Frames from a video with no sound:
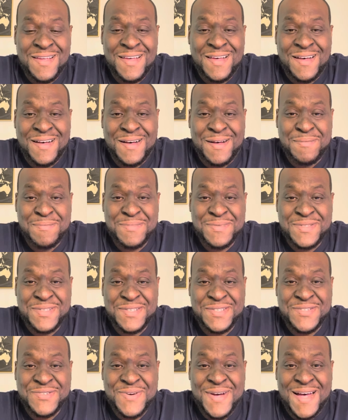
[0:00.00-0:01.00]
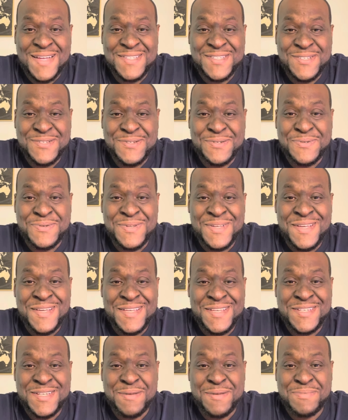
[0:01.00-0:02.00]
um, to try to
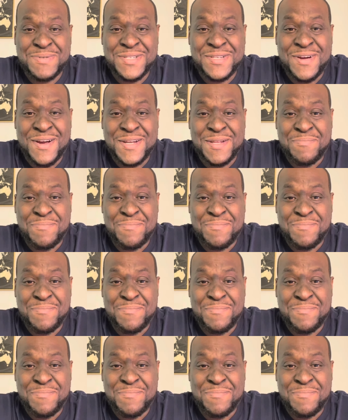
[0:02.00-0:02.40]
jumpstart